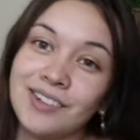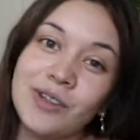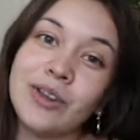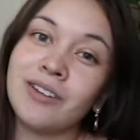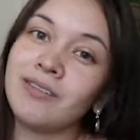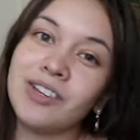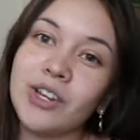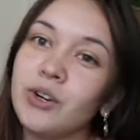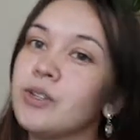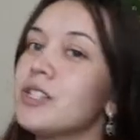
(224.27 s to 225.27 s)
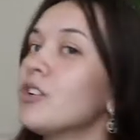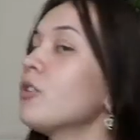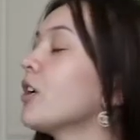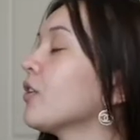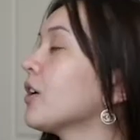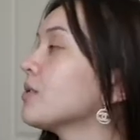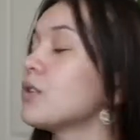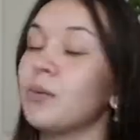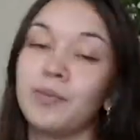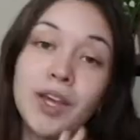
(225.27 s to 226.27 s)
You can always hear her running around,
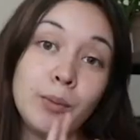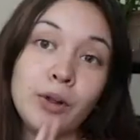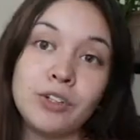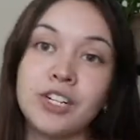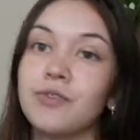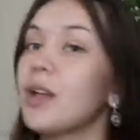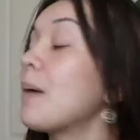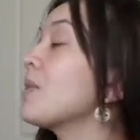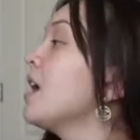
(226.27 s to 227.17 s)
so I apologize for that.